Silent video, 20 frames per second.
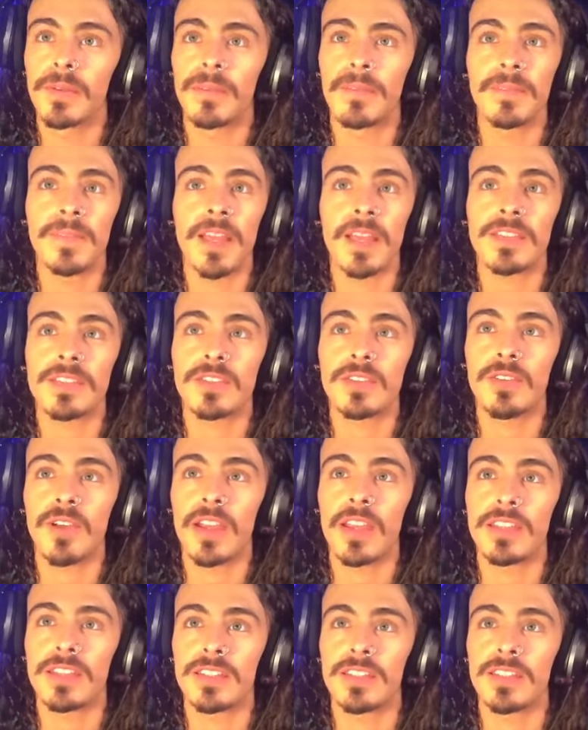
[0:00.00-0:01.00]
That's
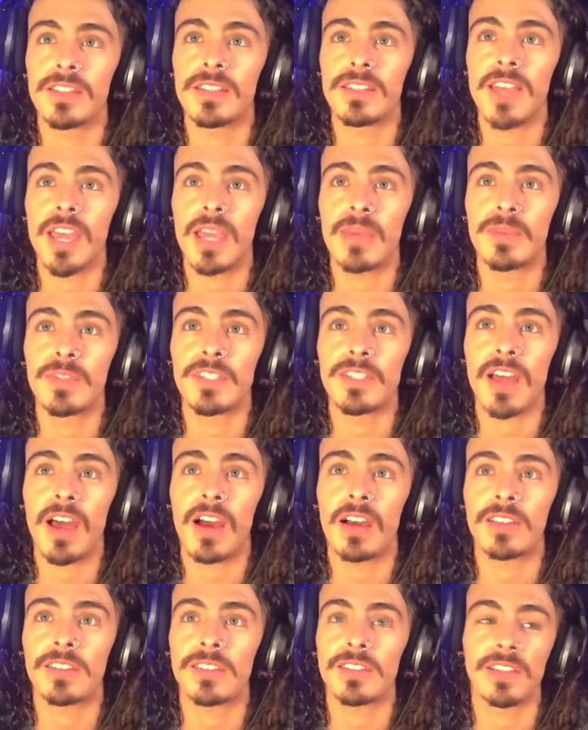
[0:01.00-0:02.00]
crazy. This game is
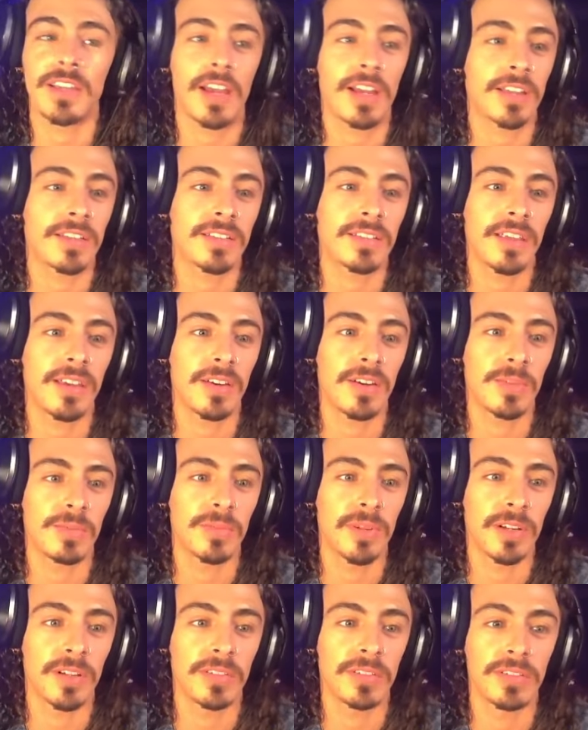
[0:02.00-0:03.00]
toxic. I could tell,
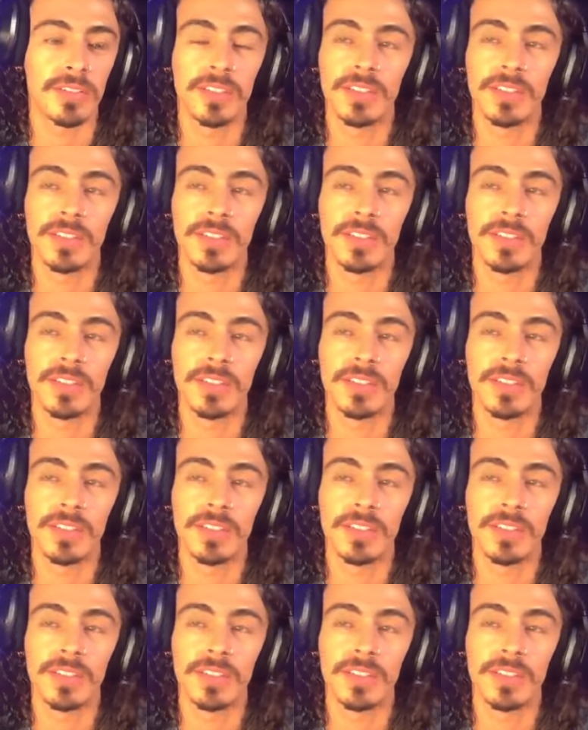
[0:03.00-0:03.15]
bro.